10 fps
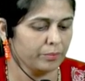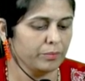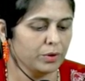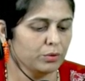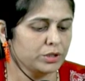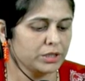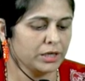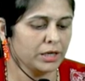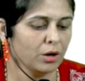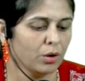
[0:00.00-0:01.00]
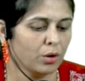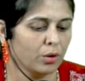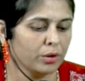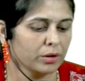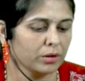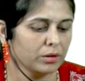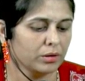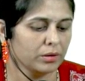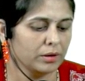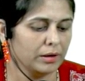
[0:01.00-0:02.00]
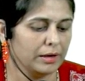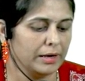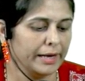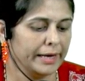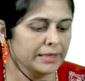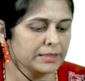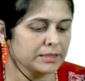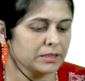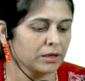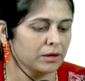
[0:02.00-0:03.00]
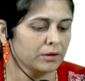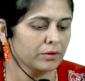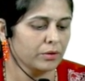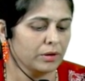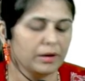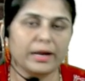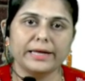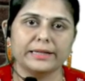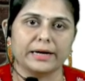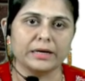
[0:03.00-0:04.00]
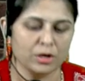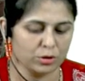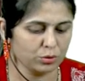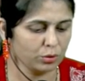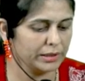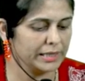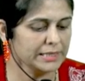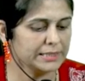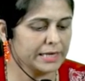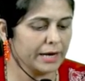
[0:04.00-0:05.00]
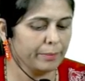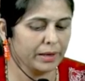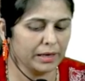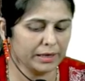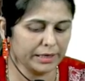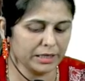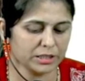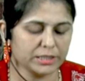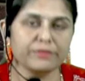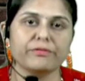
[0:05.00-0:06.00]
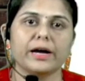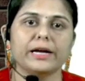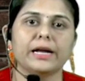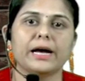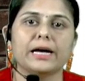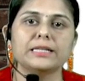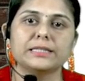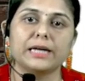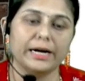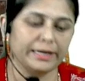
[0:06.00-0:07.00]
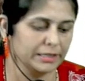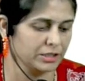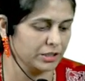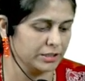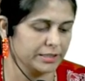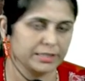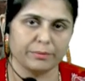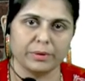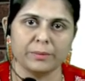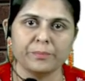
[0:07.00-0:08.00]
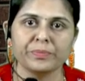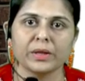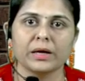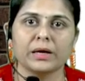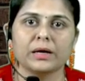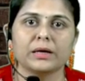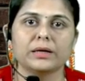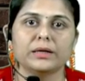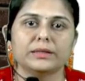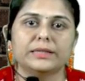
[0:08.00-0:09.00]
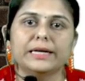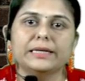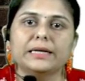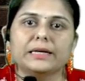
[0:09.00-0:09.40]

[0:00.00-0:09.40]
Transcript: beauty, or less, like that. So this table is defined as contingency table. Then